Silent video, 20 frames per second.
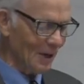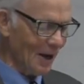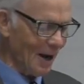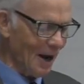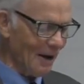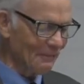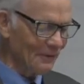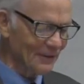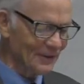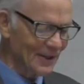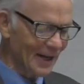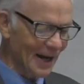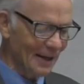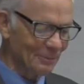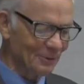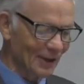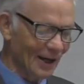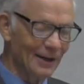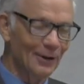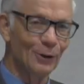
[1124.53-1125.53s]

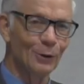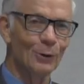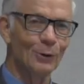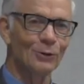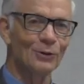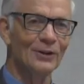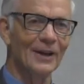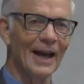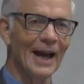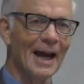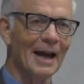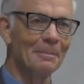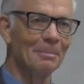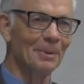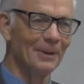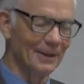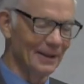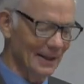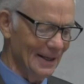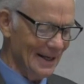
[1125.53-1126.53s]
Oftentimes I use that,
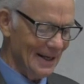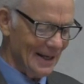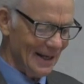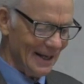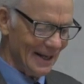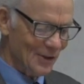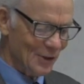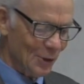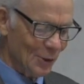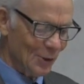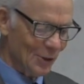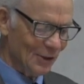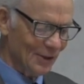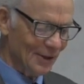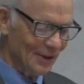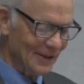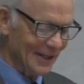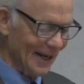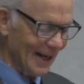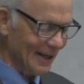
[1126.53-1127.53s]
but it's good
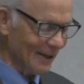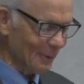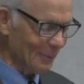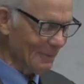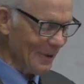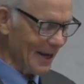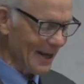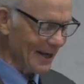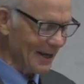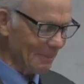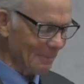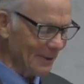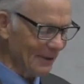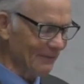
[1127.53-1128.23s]
to tailor make it.